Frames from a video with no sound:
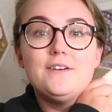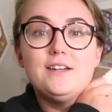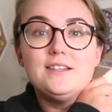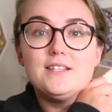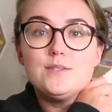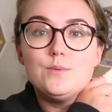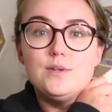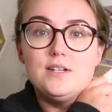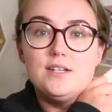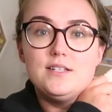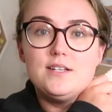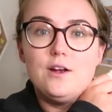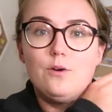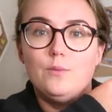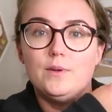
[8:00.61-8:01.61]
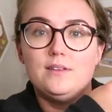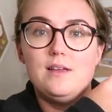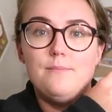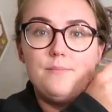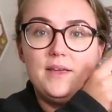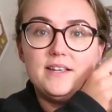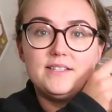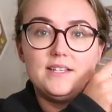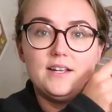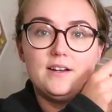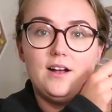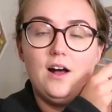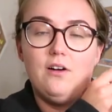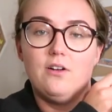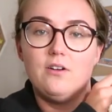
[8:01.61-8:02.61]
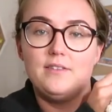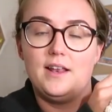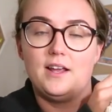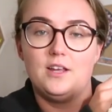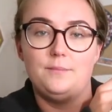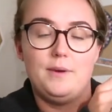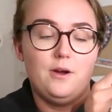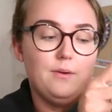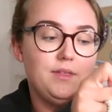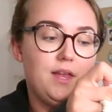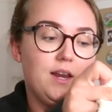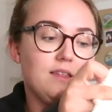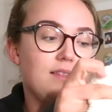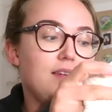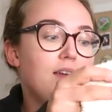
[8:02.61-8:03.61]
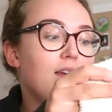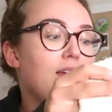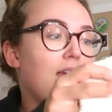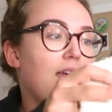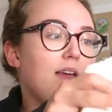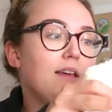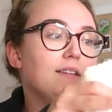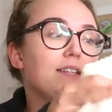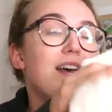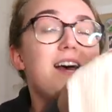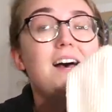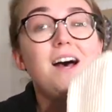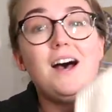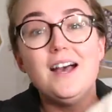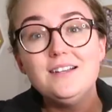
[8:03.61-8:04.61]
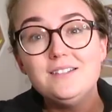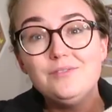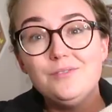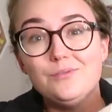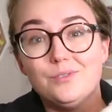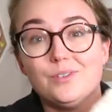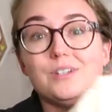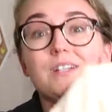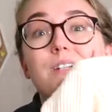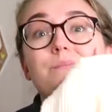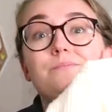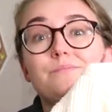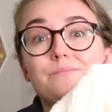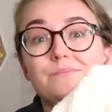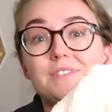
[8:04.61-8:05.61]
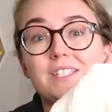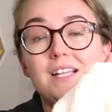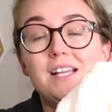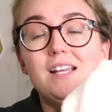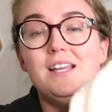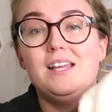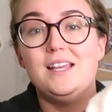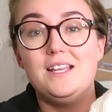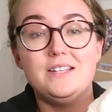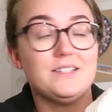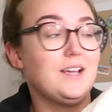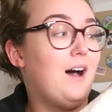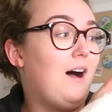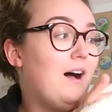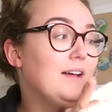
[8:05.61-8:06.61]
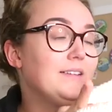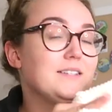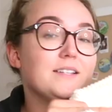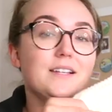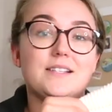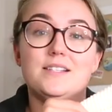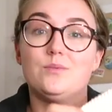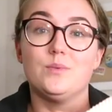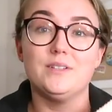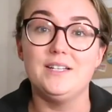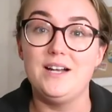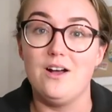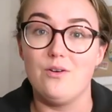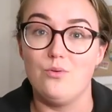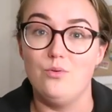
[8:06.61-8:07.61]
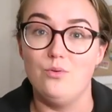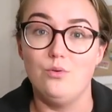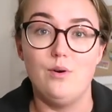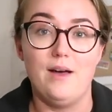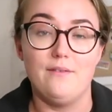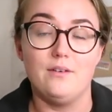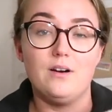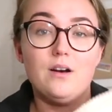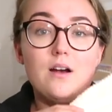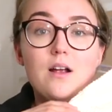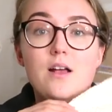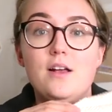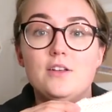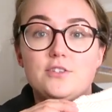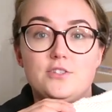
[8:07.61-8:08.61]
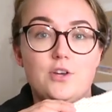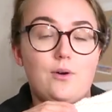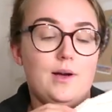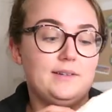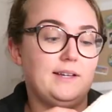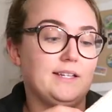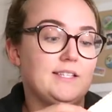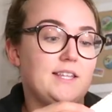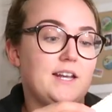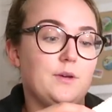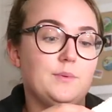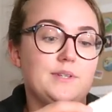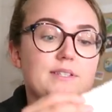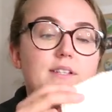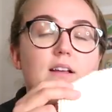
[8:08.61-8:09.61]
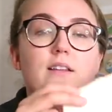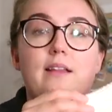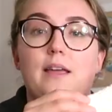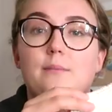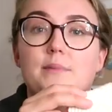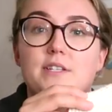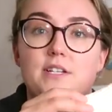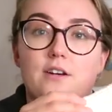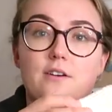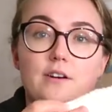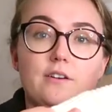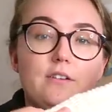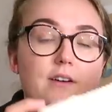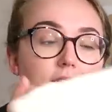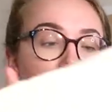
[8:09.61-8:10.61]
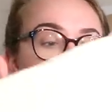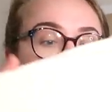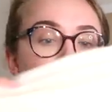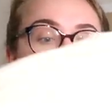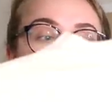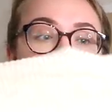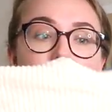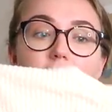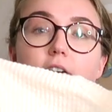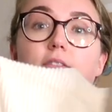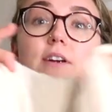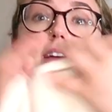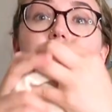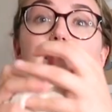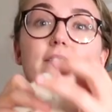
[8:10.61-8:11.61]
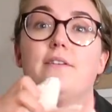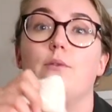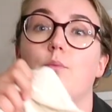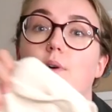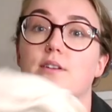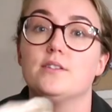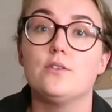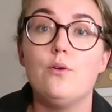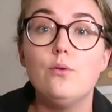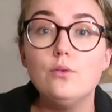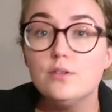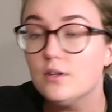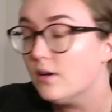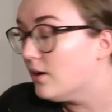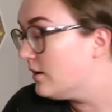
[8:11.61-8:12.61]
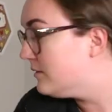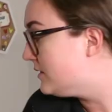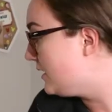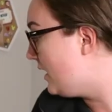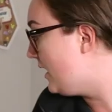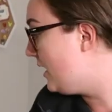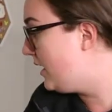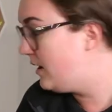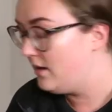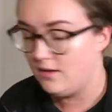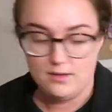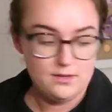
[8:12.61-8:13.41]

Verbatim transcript: felt like this was a really basic color that I could pair with anything. And I live in Florida. It gets hot. It's really not cool ever, so I liked that it was a light material and I could like layer it if it was colder outside.